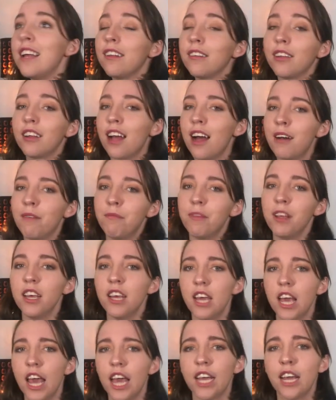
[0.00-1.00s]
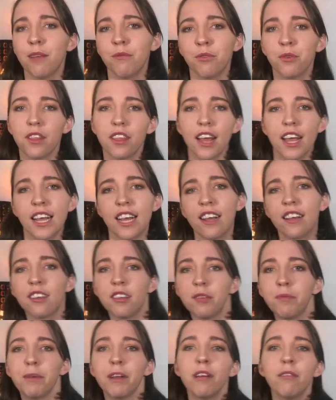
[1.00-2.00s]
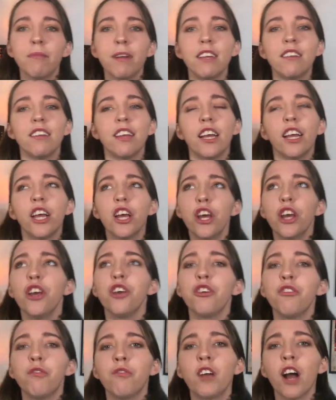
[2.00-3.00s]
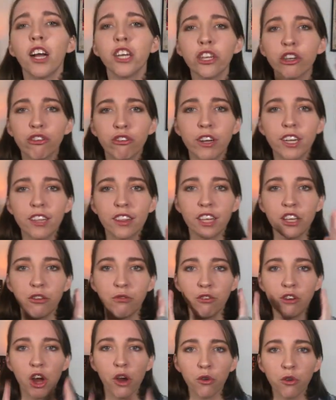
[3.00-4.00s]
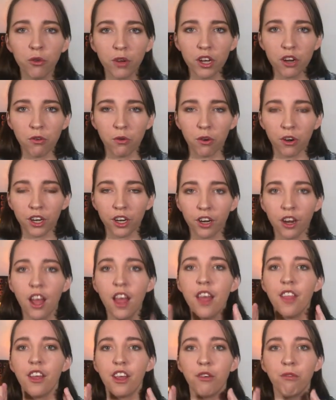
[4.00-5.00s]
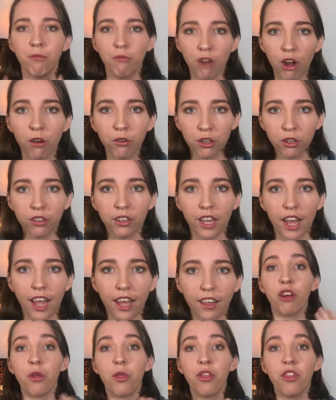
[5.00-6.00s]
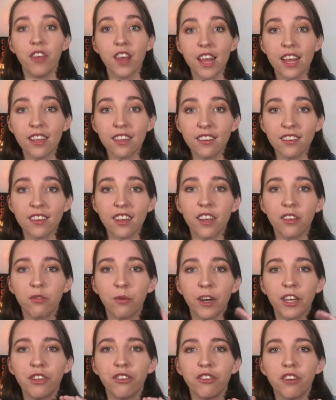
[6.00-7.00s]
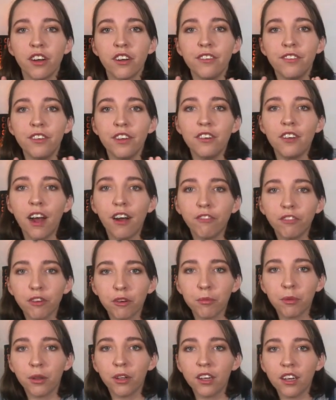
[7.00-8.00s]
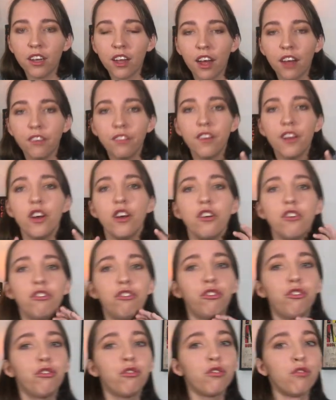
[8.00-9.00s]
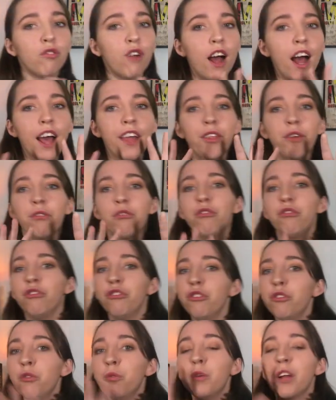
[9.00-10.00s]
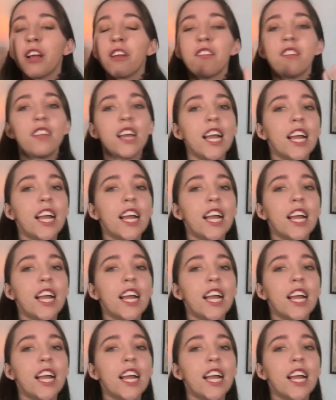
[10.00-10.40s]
it comes with like experimenting. You've got your drink that you know you can order, that you know you'll like. So this is where you start to feel comfortable enough to try those new weird